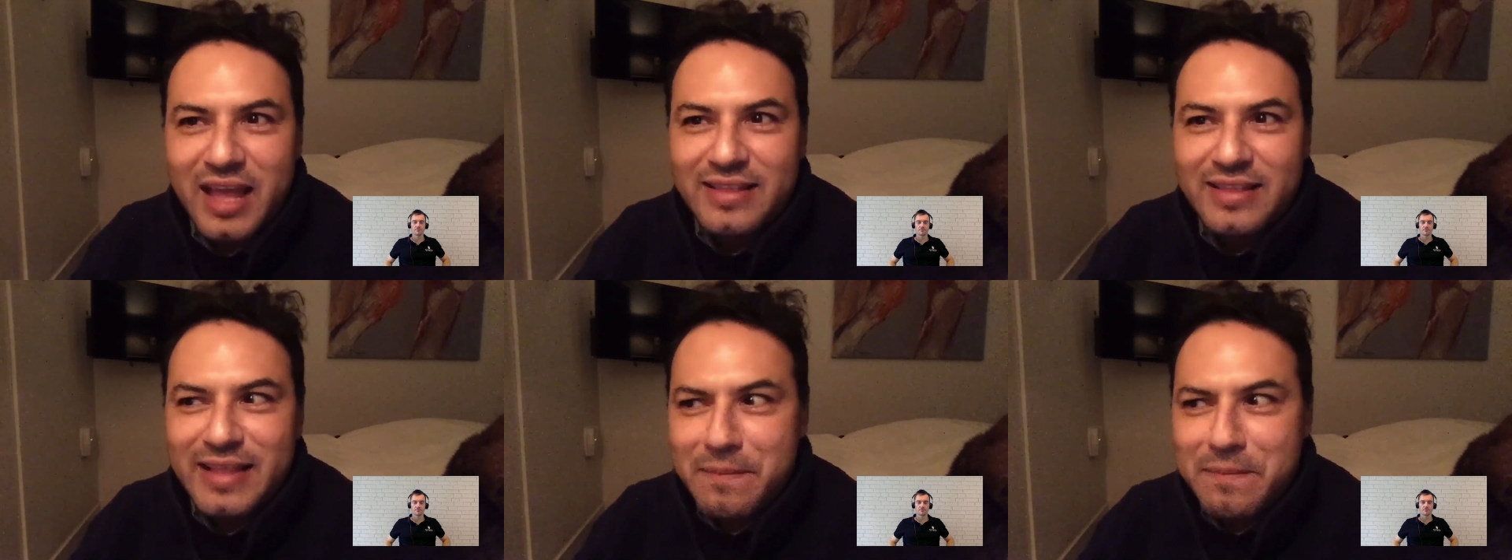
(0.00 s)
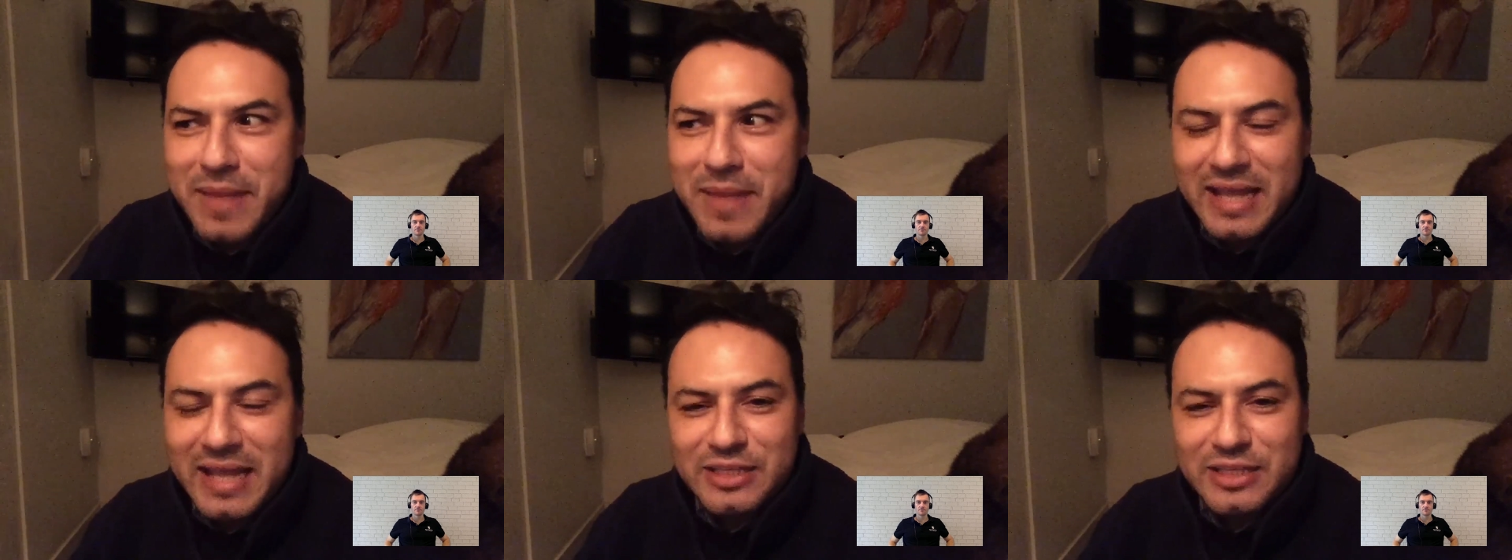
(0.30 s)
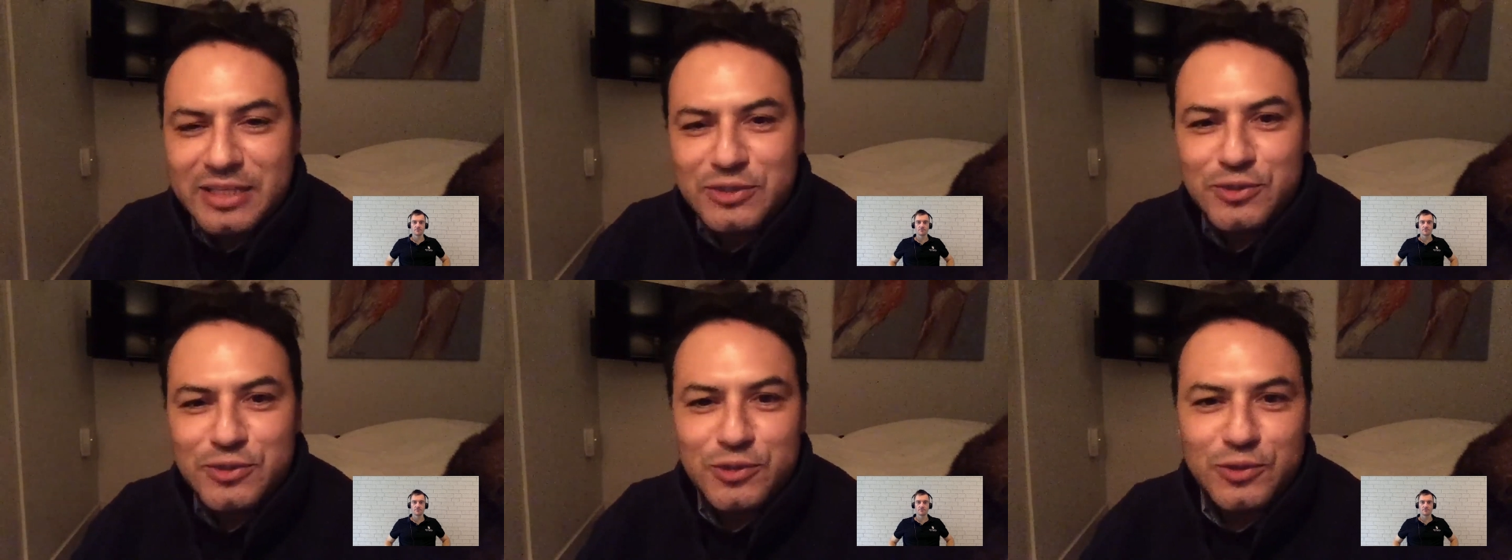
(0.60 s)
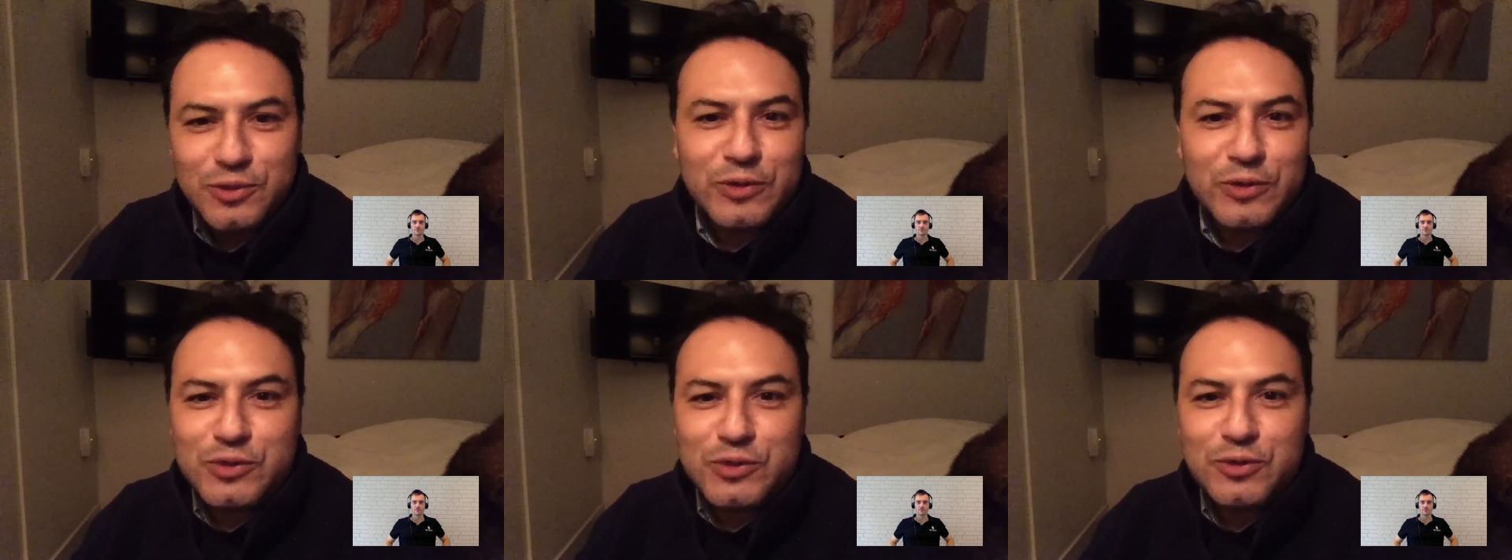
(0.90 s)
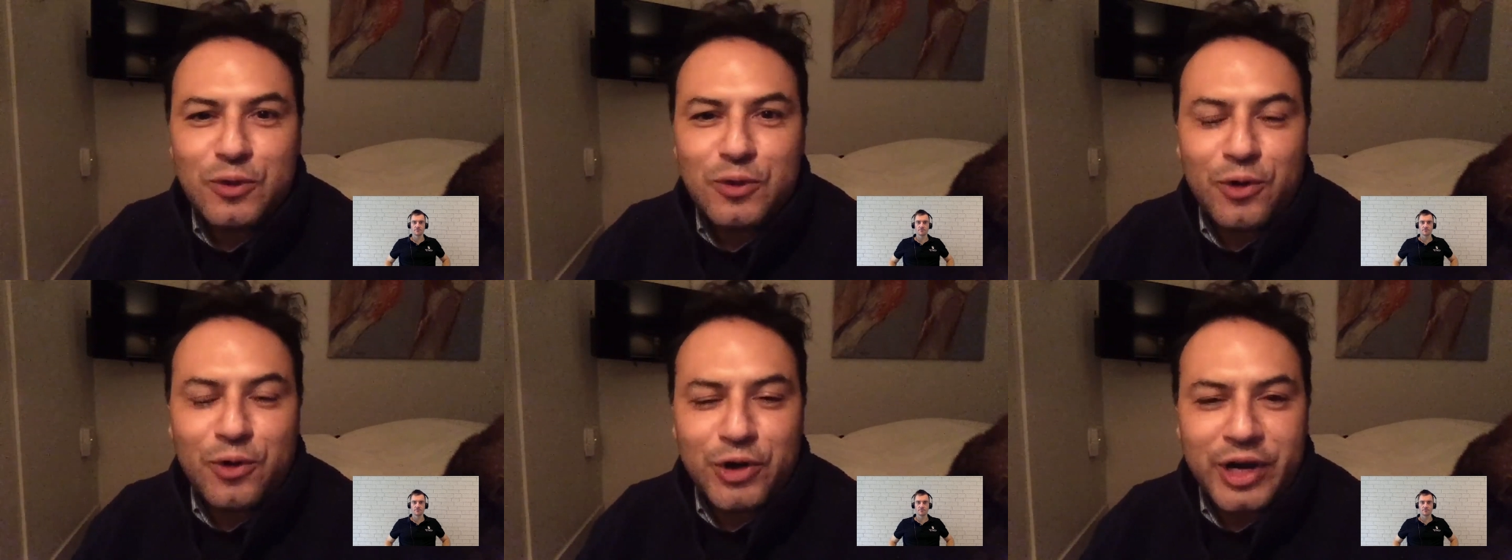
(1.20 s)
that make this
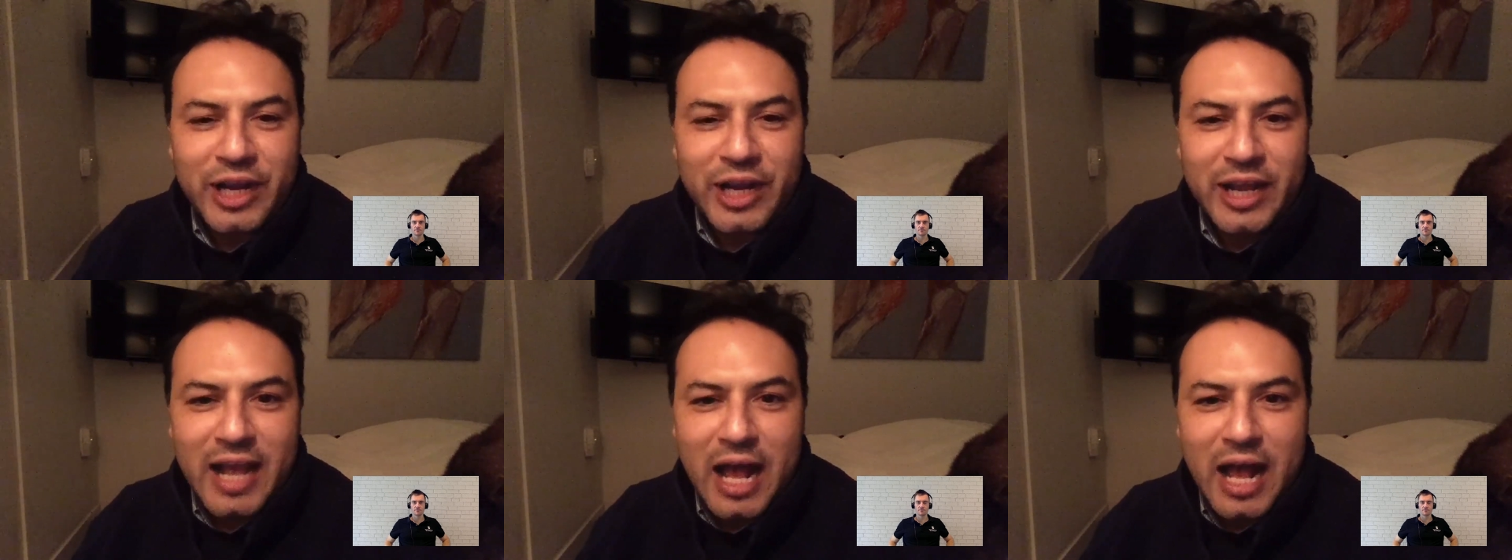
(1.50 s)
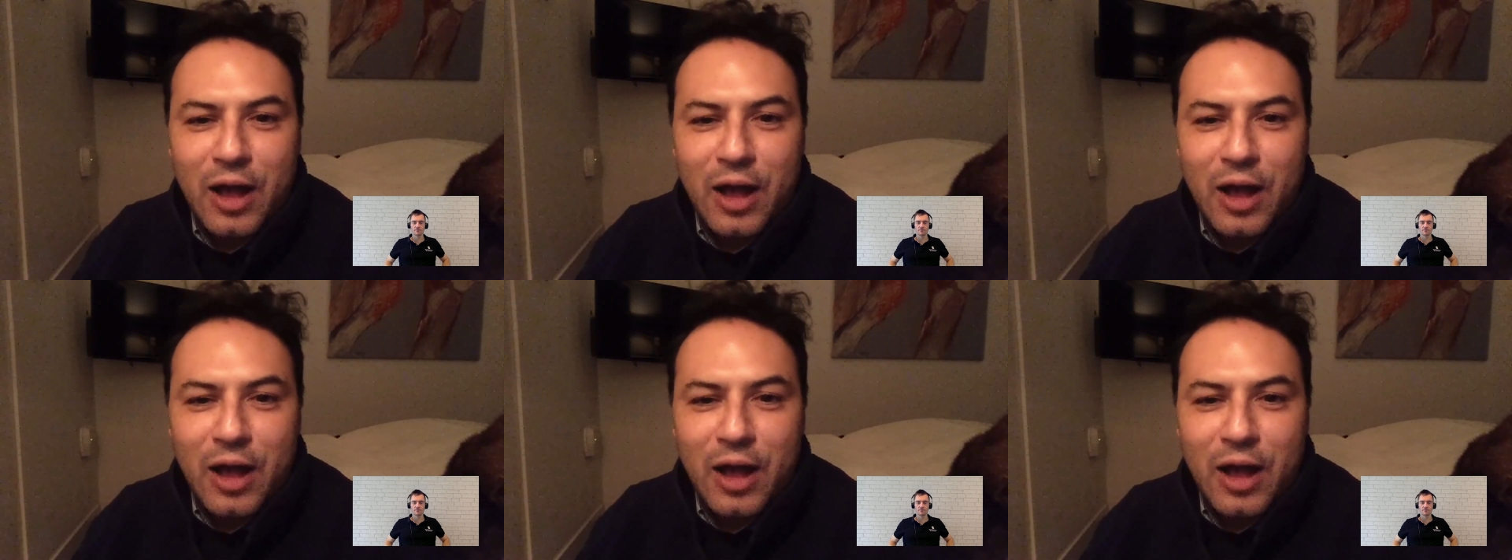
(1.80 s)
story